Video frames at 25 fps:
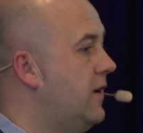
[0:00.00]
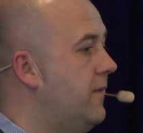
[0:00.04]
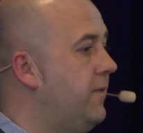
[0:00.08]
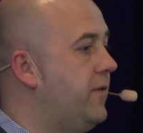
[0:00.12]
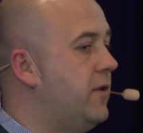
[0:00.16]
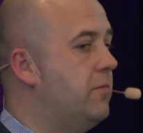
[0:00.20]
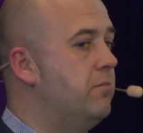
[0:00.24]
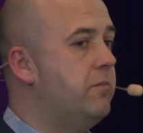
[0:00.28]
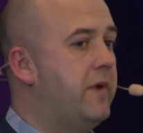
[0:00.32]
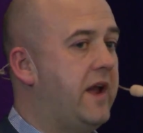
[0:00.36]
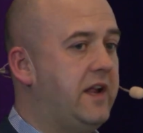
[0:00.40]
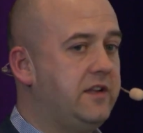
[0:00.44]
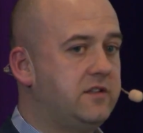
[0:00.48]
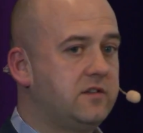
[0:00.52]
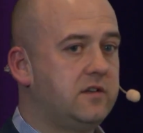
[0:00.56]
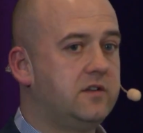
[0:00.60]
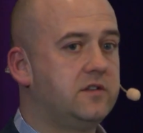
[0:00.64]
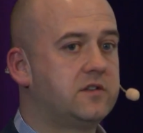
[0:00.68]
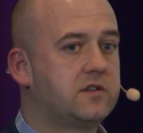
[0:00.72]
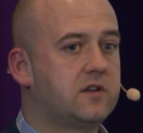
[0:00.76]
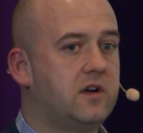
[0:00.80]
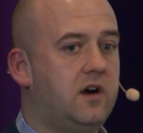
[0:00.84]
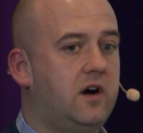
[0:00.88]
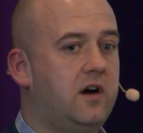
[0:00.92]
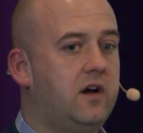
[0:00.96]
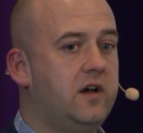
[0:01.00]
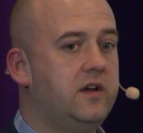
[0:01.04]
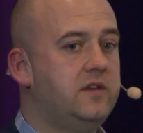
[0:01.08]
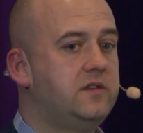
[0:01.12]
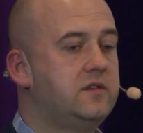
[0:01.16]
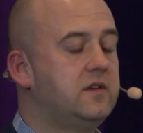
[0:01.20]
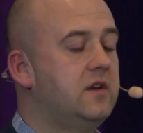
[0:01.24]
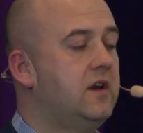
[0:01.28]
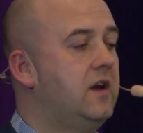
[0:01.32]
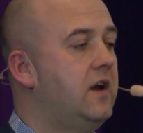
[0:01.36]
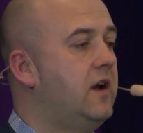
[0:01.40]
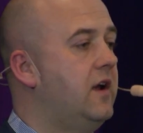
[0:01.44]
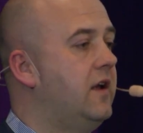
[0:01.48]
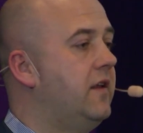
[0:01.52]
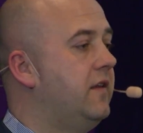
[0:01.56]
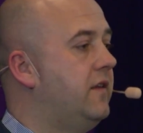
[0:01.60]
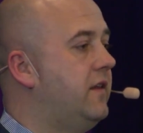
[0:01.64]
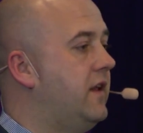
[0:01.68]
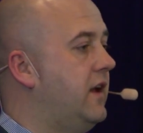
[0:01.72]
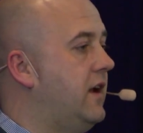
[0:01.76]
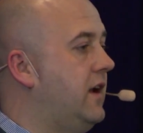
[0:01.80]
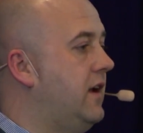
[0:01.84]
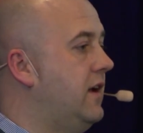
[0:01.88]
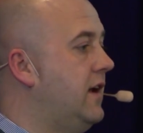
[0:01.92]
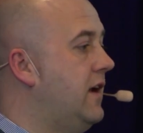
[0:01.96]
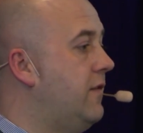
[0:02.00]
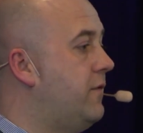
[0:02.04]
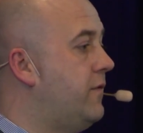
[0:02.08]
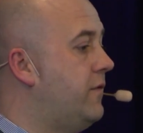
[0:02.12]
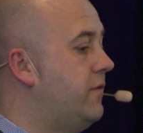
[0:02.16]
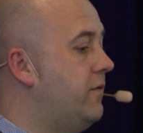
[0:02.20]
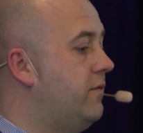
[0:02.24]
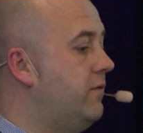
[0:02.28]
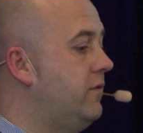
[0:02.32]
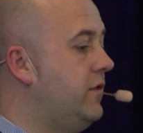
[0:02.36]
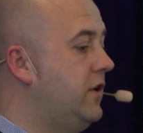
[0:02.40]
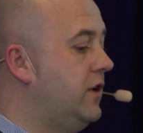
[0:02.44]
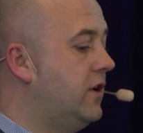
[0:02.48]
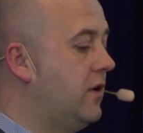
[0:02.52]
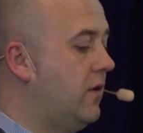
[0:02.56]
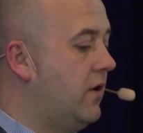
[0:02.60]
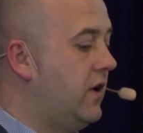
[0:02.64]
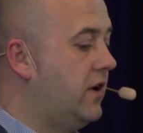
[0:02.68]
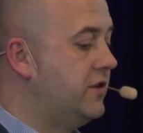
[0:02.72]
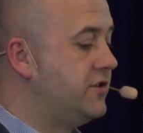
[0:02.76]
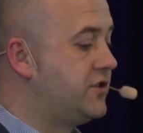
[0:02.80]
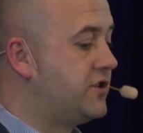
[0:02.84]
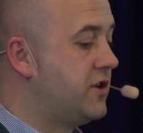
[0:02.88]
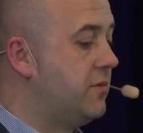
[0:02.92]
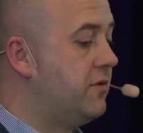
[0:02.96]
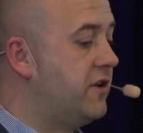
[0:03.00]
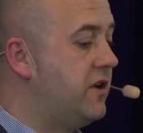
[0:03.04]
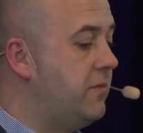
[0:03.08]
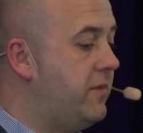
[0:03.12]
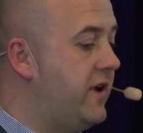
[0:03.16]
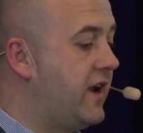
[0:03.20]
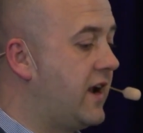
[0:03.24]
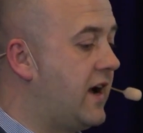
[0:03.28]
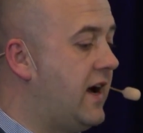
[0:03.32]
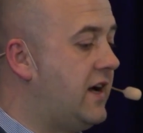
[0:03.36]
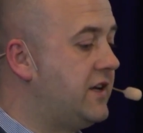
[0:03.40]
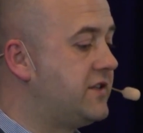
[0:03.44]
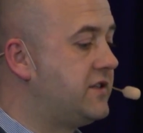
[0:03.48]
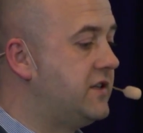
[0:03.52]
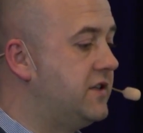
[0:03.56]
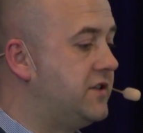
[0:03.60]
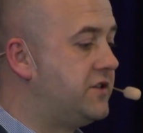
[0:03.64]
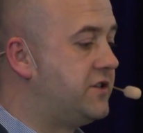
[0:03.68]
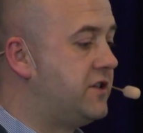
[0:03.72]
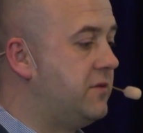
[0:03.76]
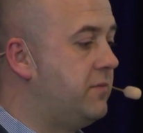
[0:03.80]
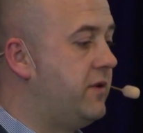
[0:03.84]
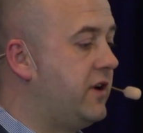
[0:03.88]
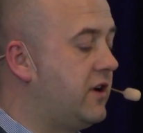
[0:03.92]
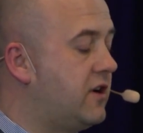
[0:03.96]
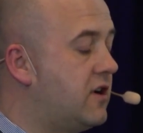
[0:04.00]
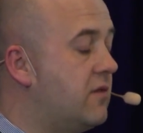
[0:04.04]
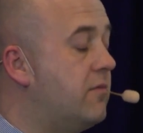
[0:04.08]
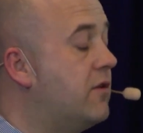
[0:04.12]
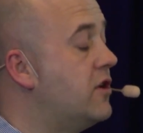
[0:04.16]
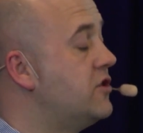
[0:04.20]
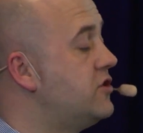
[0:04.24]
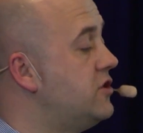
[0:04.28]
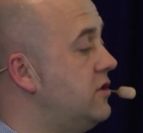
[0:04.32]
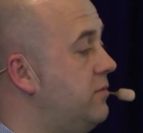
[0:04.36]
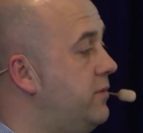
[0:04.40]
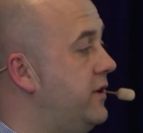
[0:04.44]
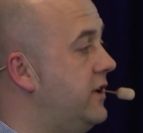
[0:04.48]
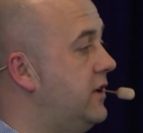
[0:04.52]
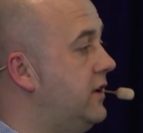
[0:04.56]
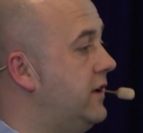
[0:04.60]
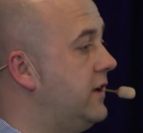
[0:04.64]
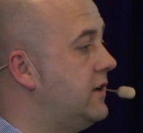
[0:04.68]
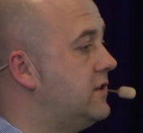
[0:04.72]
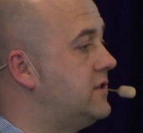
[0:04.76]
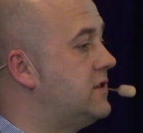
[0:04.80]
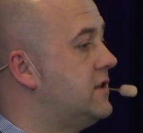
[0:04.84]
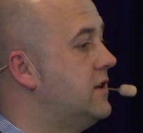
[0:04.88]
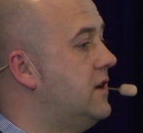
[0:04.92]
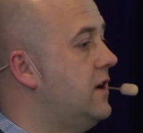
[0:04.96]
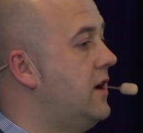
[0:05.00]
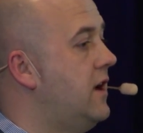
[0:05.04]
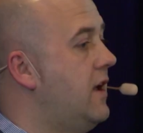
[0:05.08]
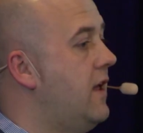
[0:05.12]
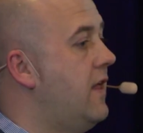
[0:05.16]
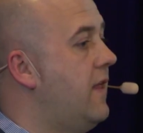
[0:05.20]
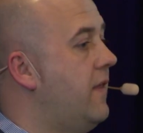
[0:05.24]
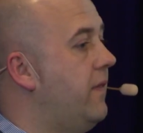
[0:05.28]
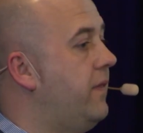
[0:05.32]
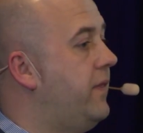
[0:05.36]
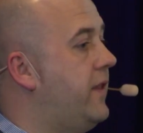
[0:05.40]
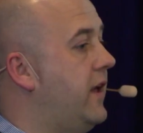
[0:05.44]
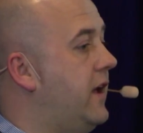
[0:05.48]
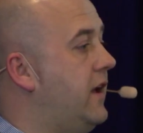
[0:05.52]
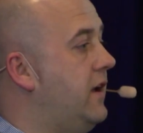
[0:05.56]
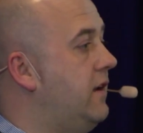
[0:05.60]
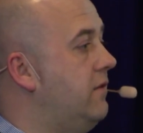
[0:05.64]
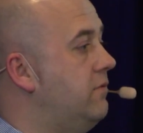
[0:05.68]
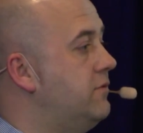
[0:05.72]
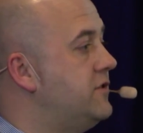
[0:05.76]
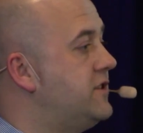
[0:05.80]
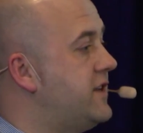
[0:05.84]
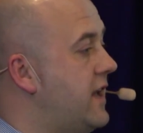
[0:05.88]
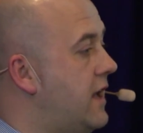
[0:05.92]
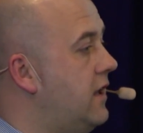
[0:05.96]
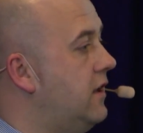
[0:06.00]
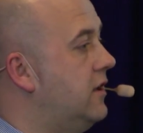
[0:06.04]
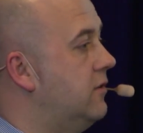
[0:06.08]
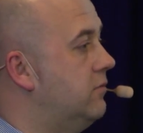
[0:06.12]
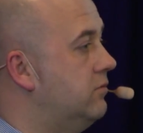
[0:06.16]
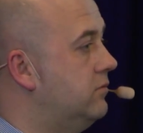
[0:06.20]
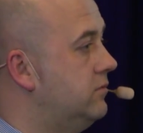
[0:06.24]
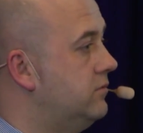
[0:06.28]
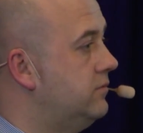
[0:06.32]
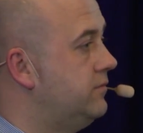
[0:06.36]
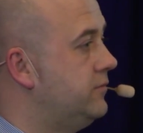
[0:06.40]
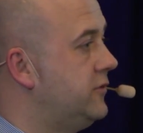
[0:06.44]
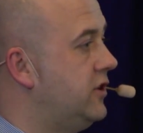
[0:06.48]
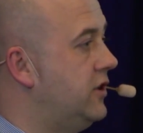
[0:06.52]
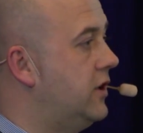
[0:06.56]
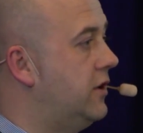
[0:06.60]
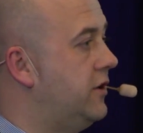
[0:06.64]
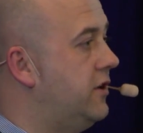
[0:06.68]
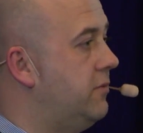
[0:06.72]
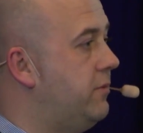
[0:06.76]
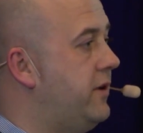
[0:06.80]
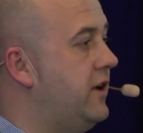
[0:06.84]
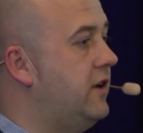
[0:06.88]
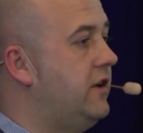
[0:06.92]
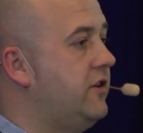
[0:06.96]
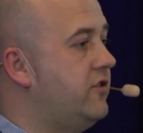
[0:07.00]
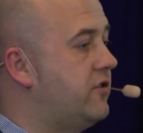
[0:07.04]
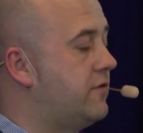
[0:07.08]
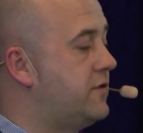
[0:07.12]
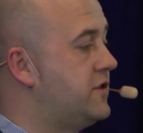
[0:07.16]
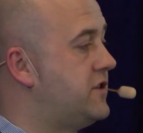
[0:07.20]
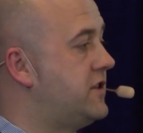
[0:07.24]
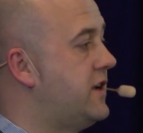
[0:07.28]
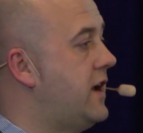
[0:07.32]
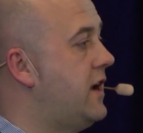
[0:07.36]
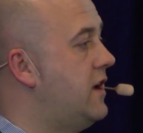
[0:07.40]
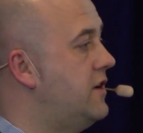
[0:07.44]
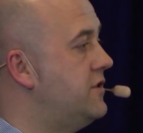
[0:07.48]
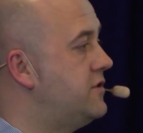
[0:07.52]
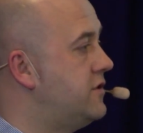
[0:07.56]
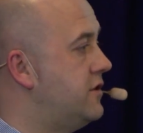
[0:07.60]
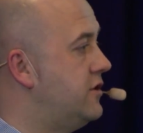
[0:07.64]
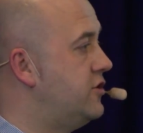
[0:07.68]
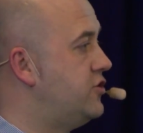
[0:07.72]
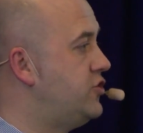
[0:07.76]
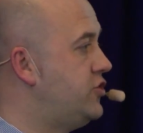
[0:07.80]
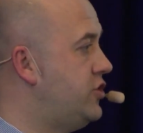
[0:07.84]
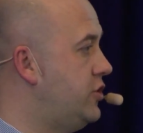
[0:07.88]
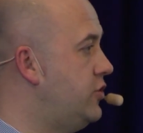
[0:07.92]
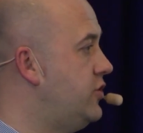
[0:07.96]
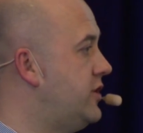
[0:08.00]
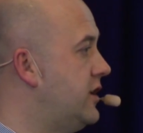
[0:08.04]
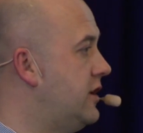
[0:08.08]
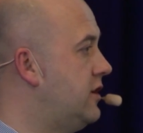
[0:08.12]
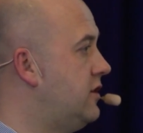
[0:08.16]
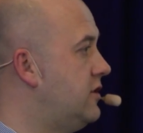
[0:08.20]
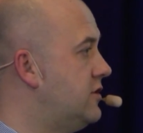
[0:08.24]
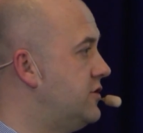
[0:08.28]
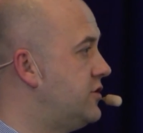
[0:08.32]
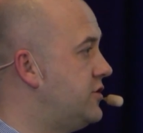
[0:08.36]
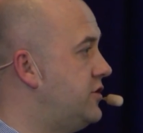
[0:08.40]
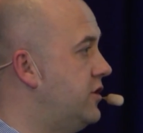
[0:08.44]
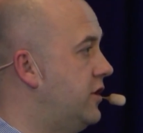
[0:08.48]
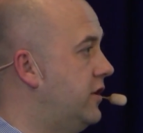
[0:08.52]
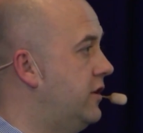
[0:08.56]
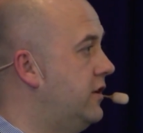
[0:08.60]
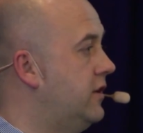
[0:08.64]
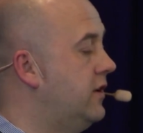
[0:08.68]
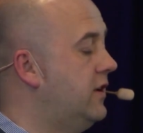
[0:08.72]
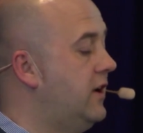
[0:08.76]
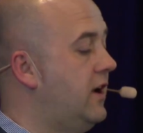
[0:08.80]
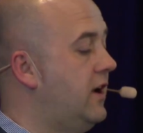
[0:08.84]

The maintenance guys, if, you know, on some of the big assets, the big commercial buildings, they sell them. You know, the buildings are for sale, so there's due diligence done.